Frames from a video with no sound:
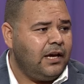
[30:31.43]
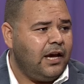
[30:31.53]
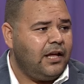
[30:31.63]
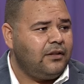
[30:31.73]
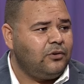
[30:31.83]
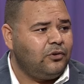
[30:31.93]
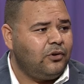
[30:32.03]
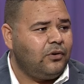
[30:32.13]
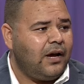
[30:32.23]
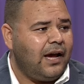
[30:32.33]
And you
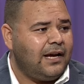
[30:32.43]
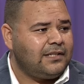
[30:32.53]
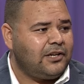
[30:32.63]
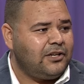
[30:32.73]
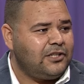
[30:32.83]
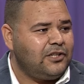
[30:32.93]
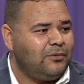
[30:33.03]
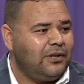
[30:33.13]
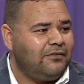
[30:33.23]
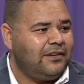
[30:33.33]
know, as a Christian,
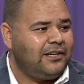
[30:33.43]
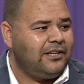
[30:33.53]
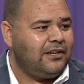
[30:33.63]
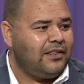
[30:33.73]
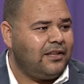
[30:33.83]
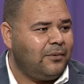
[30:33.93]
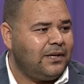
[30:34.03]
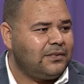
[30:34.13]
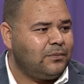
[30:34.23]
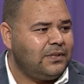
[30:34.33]
we're living here in the
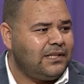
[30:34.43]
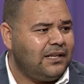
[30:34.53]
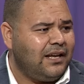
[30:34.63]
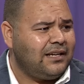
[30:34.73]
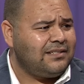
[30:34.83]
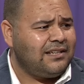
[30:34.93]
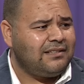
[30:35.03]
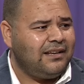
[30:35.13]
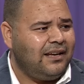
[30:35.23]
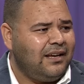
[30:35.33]
West, we say like
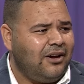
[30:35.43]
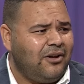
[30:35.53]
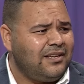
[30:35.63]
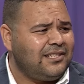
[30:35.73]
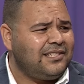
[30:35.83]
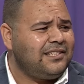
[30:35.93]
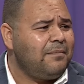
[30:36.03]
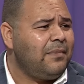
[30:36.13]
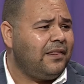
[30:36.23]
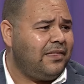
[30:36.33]
just, oh, this is
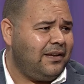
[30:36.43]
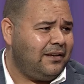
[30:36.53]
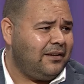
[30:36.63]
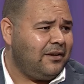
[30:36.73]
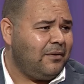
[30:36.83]
simple thing.